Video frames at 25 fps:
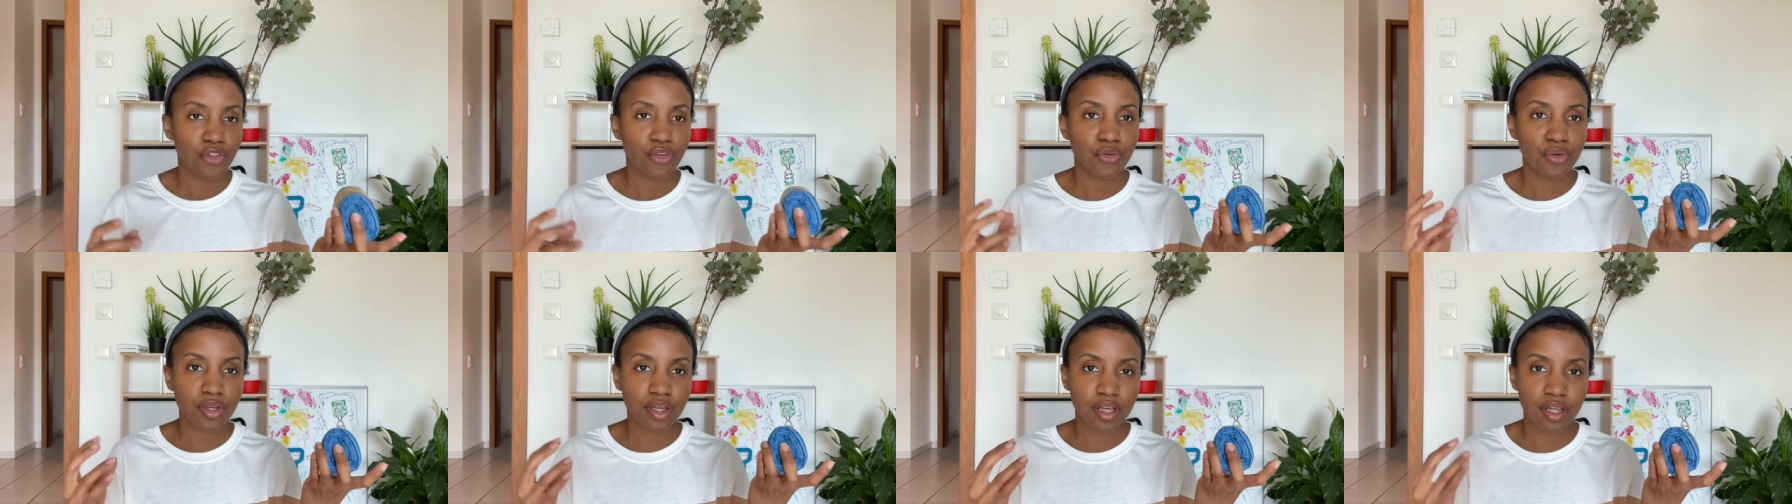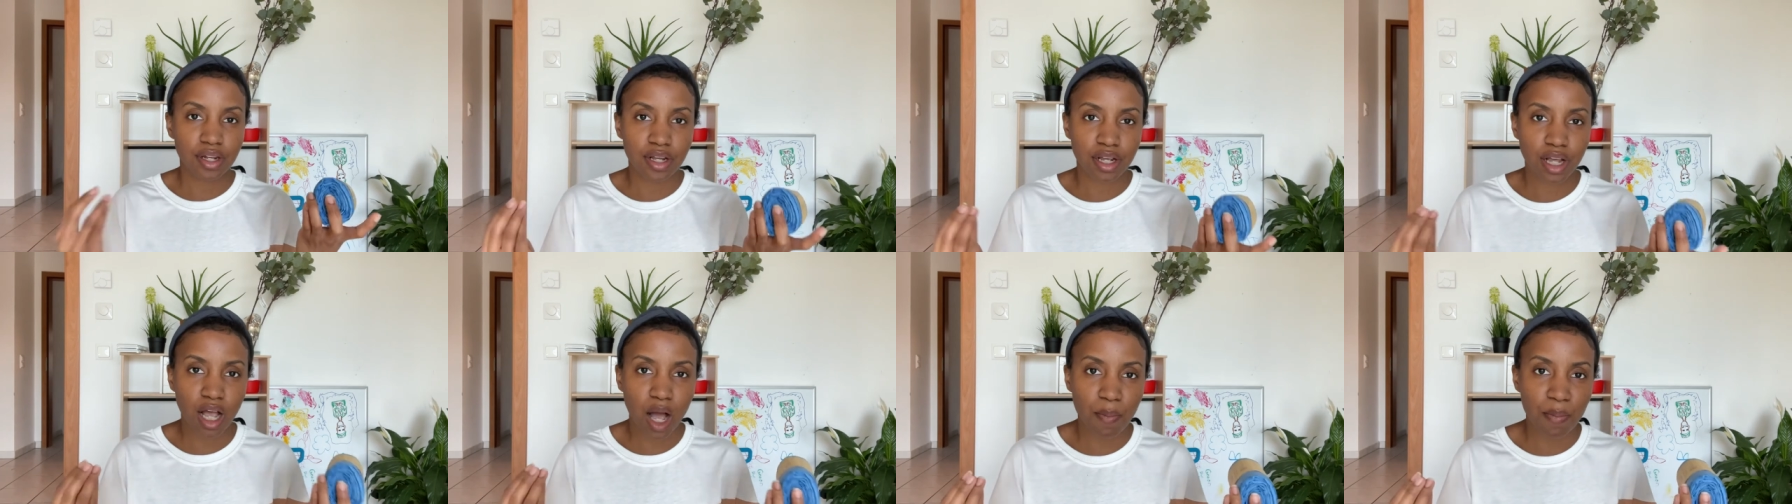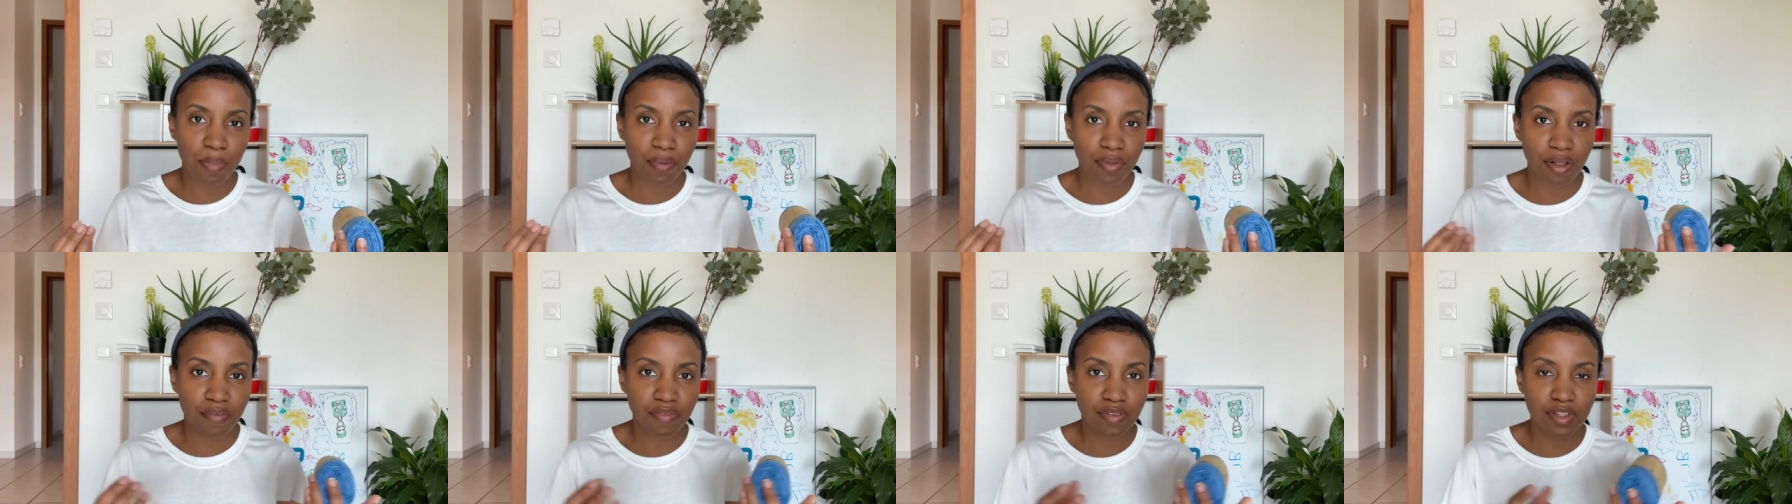You can get a
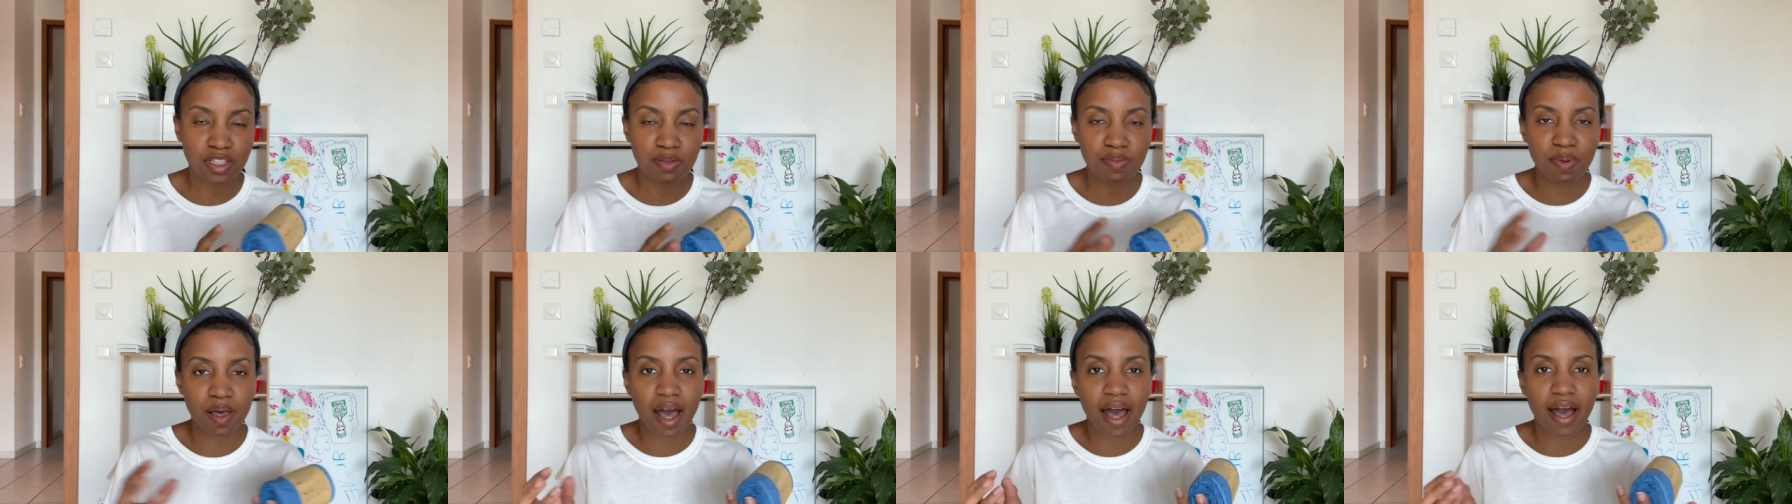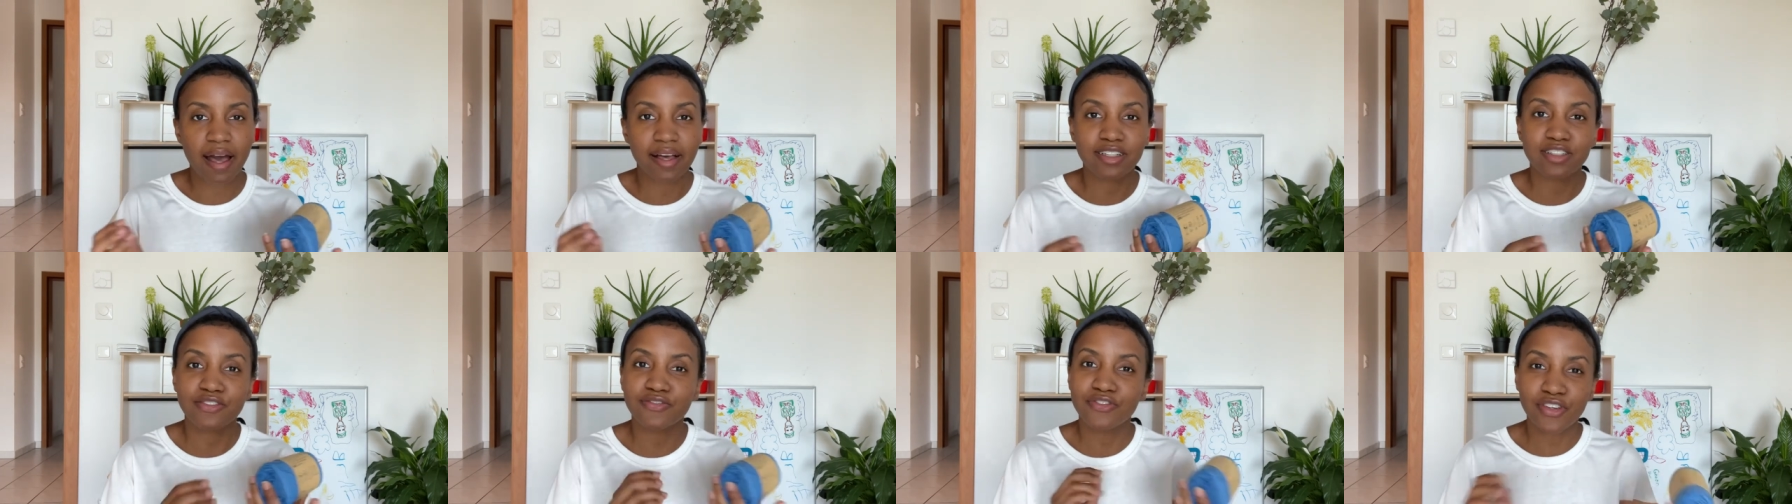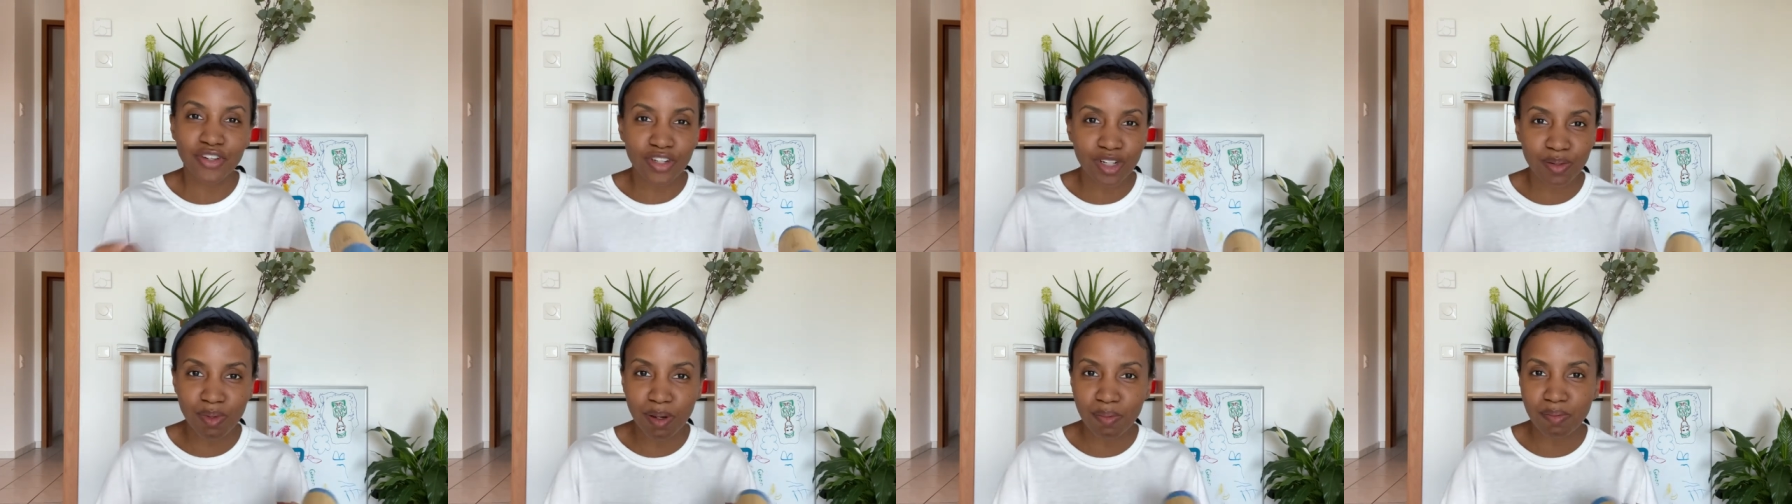couple of these bags,
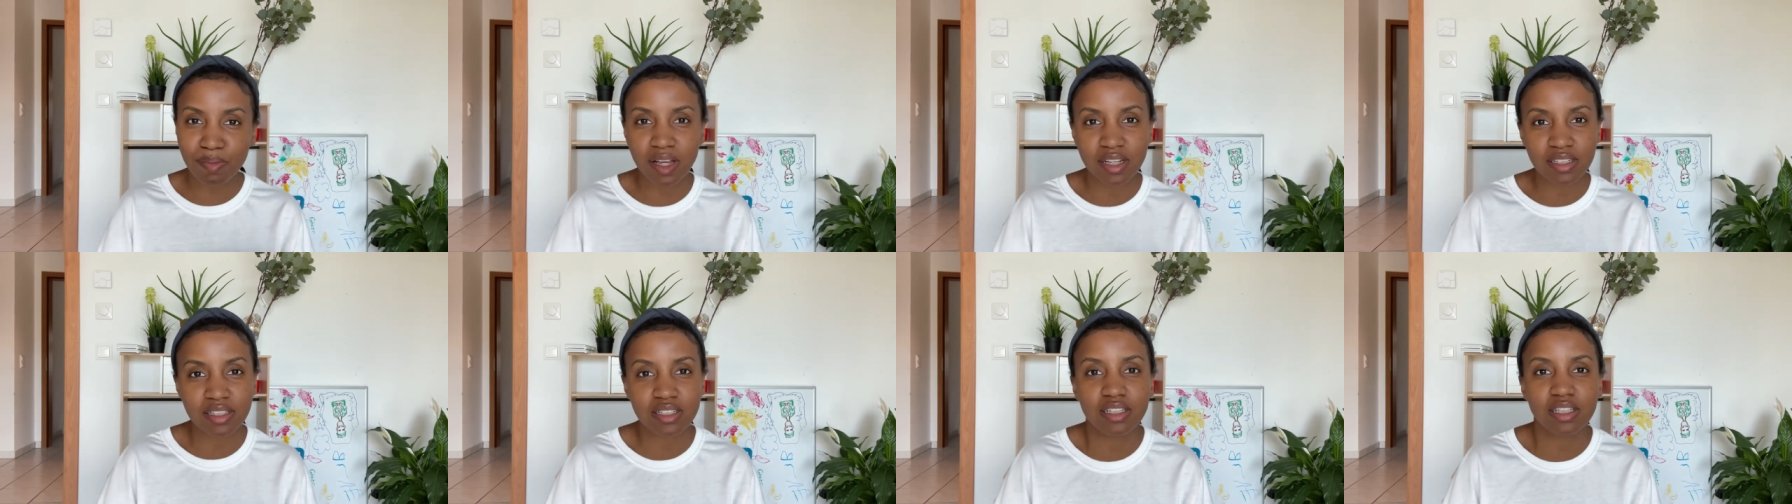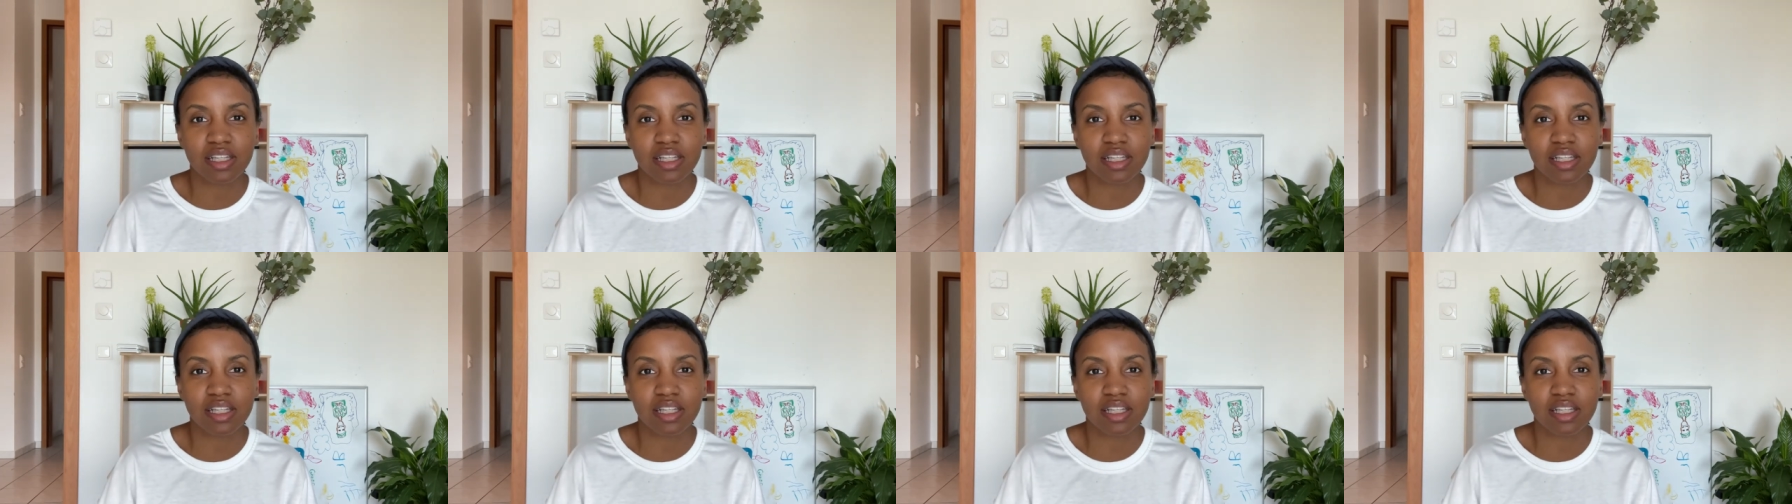fold them up nice and